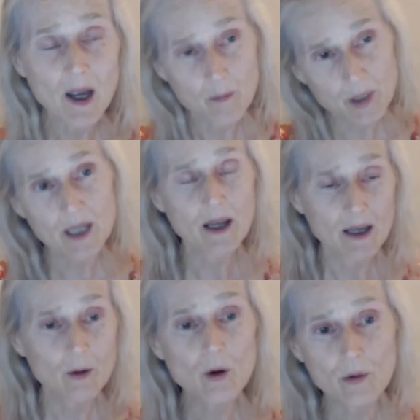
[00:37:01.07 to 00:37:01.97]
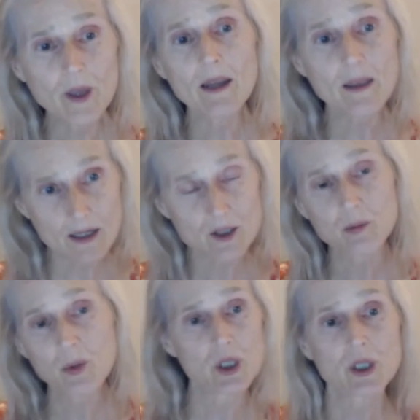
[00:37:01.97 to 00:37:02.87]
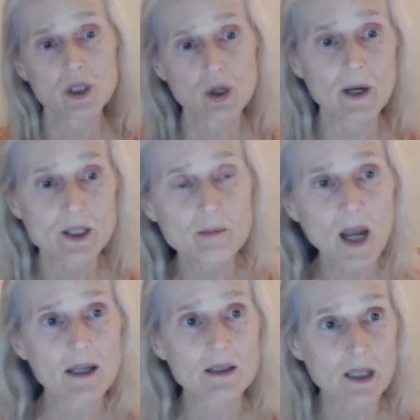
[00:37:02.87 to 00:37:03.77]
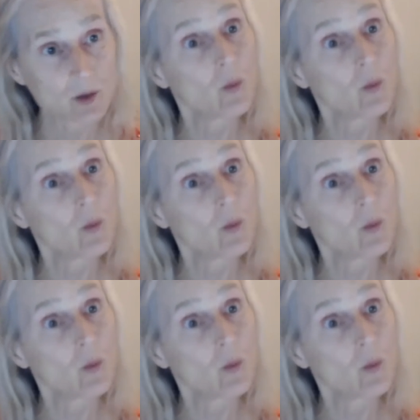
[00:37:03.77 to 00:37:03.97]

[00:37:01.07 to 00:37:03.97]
But, you know, then that just pushes the question back and says,